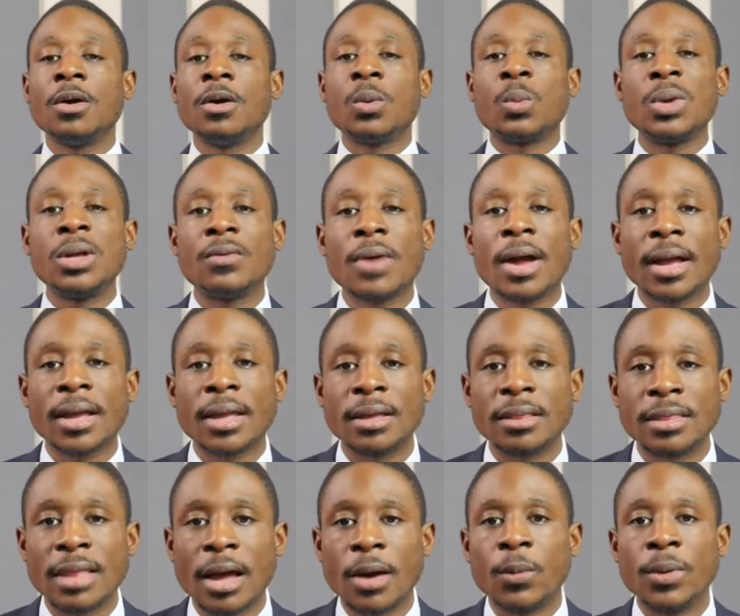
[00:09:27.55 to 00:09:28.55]
We reckon
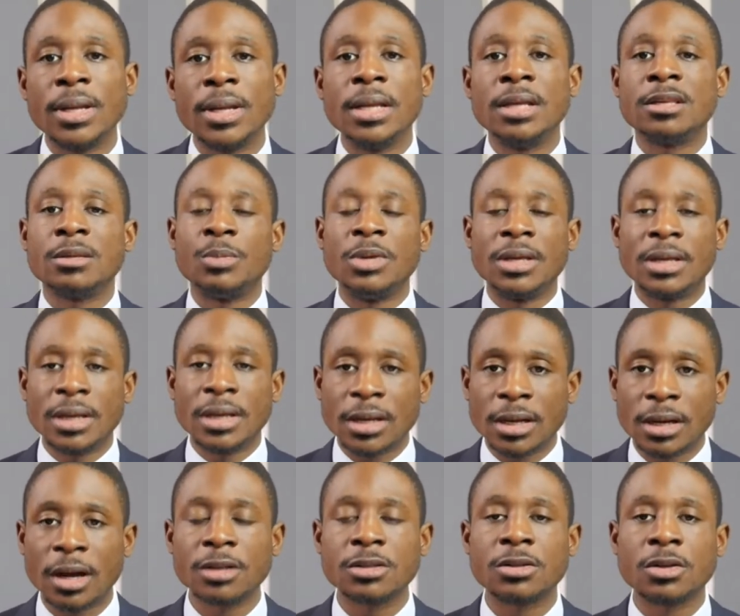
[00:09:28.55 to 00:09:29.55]
that we need to be
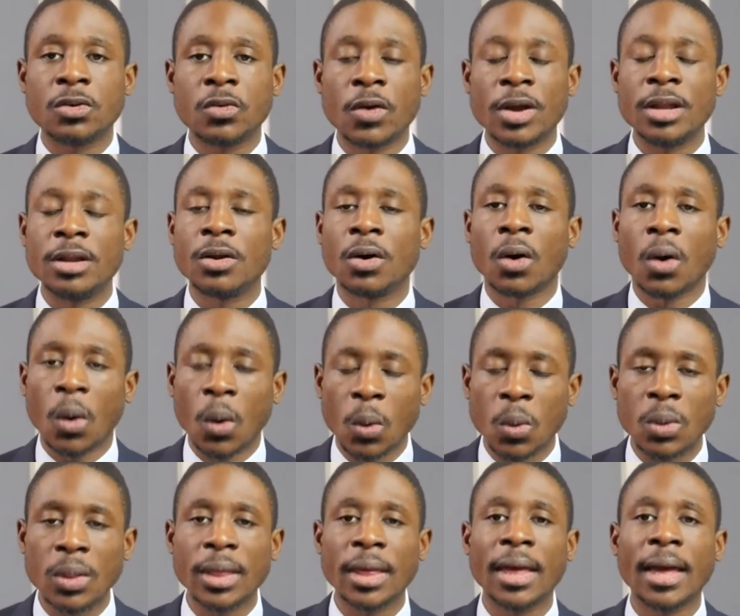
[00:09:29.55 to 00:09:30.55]
consecrated
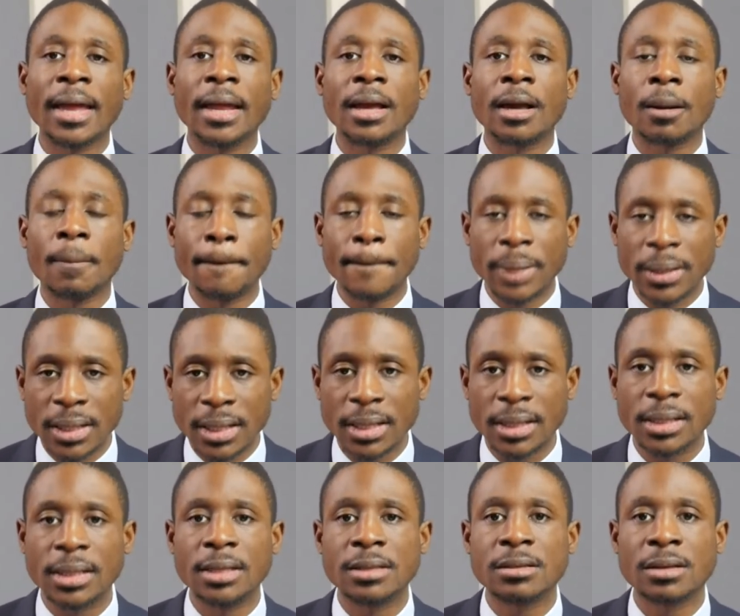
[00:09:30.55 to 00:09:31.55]
wholly and
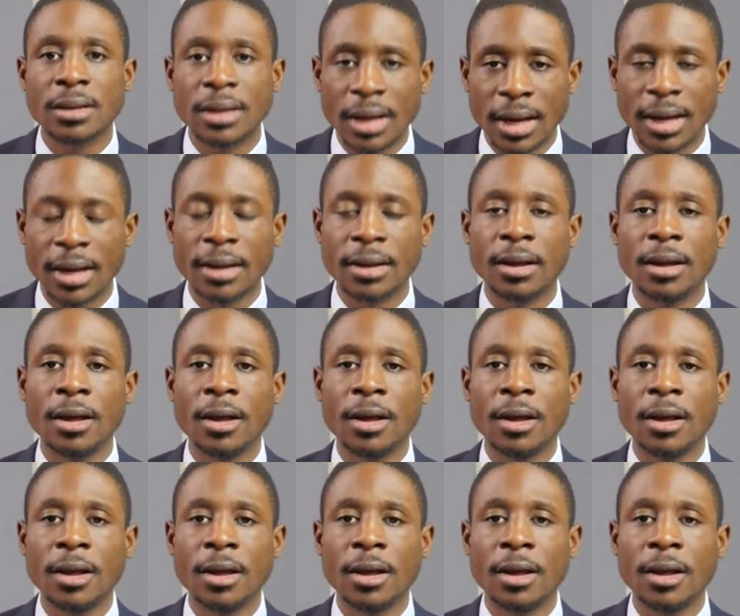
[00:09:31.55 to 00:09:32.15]
completely to God.